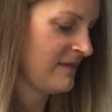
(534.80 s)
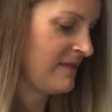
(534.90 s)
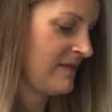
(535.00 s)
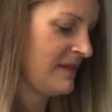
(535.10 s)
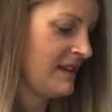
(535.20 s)

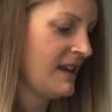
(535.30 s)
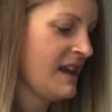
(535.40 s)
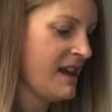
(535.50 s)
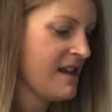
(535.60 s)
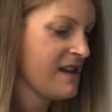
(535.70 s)

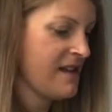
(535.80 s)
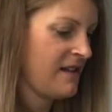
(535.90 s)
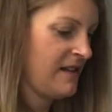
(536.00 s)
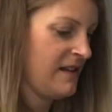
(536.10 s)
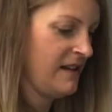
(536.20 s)
Okay.
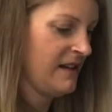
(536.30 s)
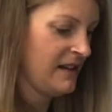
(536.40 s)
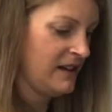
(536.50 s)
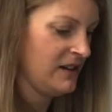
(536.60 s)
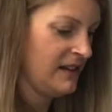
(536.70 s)

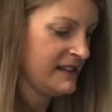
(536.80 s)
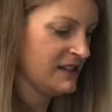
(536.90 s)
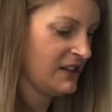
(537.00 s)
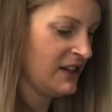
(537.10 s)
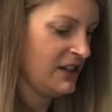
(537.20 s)
Oh, that's
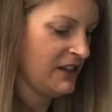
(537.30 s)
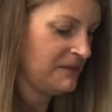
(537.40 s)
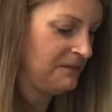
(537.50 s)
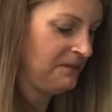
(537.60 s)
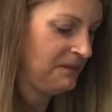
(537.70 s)
looking good.
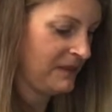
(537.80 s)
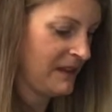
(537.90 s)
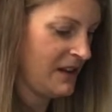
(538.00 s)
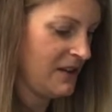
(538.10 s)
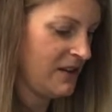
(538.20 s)

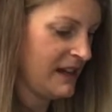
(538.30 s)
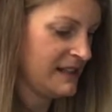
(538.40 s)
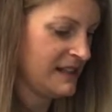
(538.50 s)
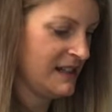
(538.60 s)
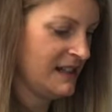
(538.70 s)
All
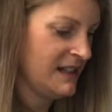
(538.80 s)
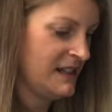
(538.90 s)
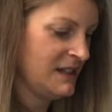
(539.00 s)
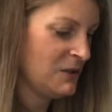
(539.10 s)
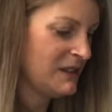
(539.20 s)
right.
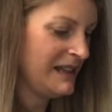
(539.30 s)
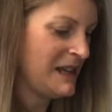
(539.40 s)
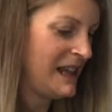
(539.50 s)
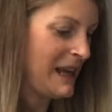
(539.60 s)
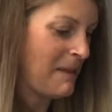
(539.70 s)
Really
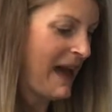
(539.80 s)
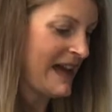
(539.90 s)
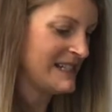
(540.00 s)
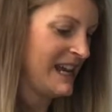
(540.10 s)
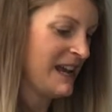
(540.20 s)
like a
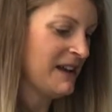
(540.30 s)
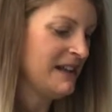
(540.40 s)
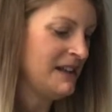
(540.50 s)
pate.